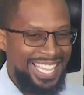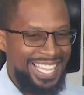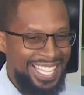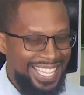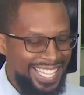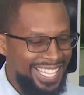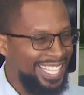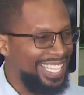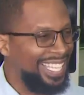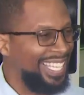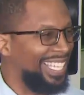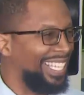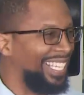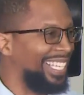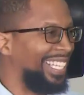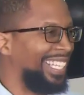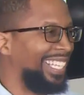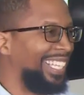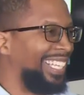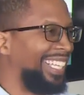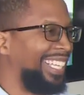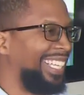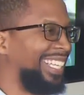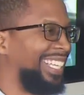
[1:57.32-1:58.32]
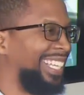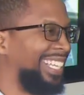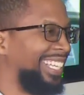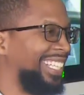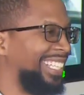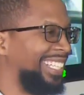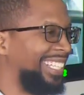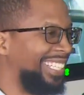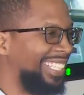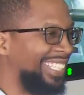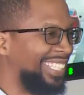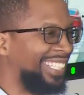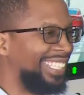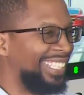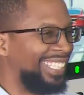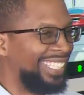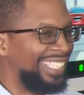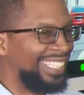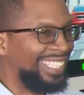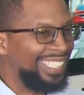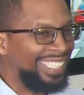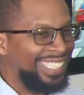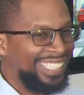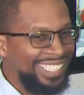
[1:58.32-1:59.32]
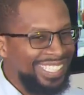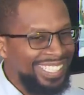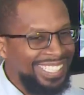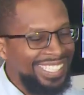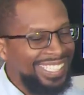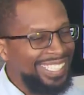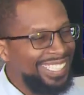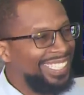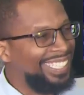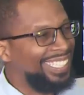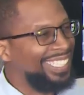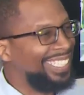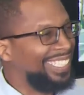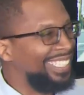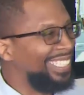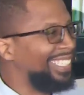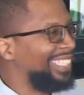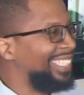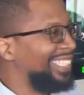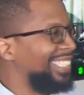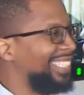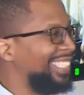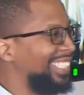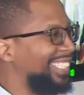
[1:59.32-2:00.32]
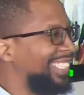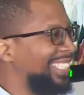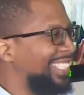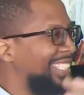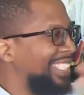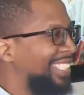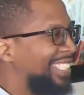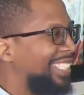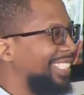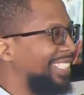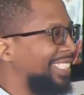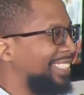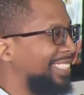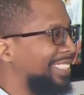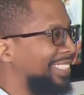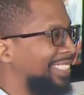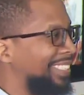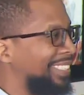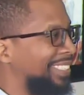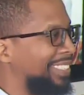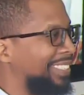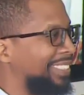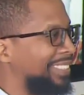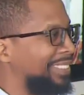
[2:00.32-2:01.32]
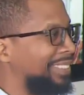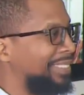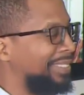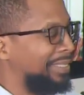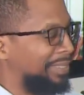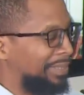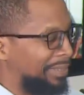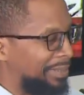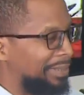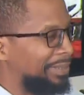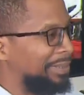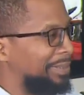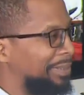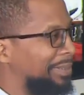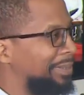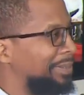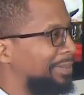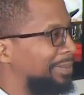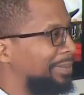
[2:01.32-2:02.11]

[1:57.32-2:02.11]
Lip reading: [no speech]